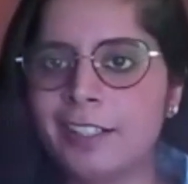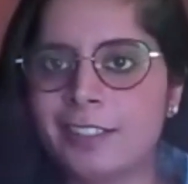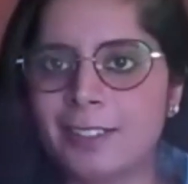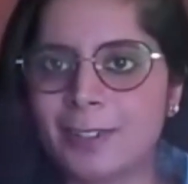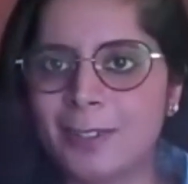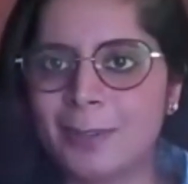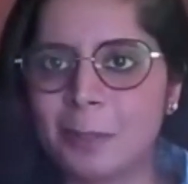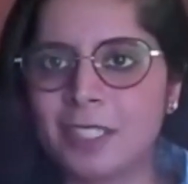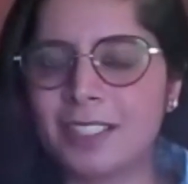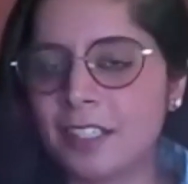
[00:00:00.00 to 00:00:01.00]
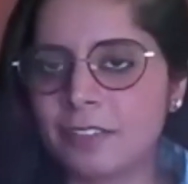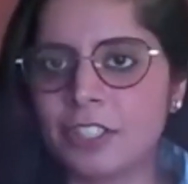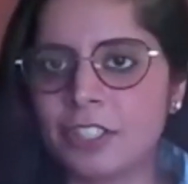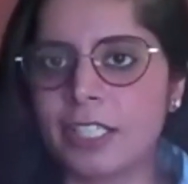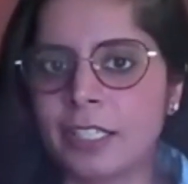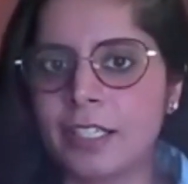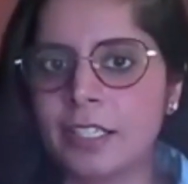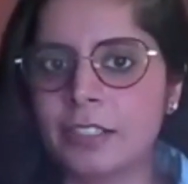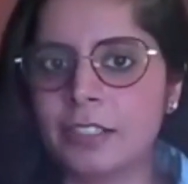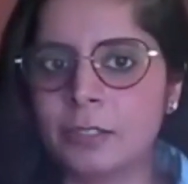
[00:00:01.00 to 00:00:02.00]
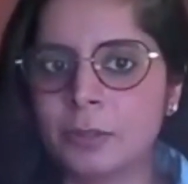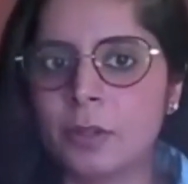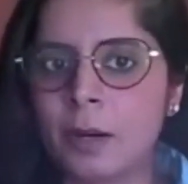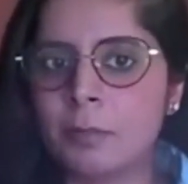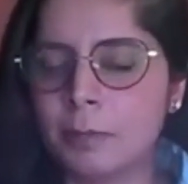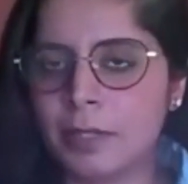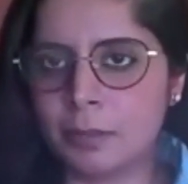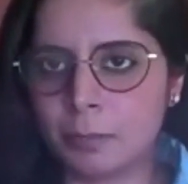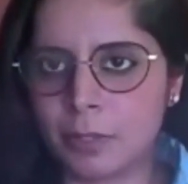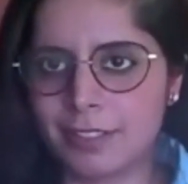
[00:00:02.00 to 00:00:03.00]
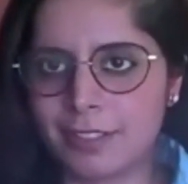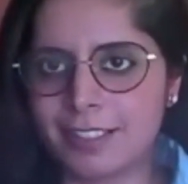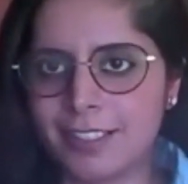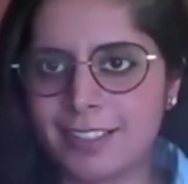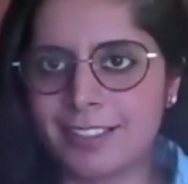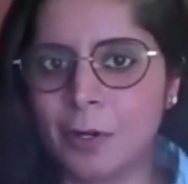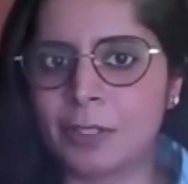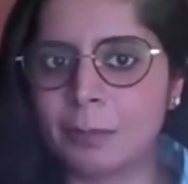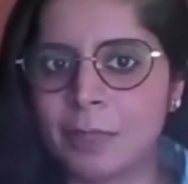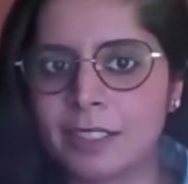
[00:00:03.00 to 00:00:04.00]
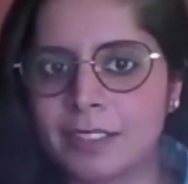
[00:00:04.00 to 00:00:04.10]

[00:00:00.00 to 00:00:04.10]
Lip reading: So we can leverage AI to optimize processes, automate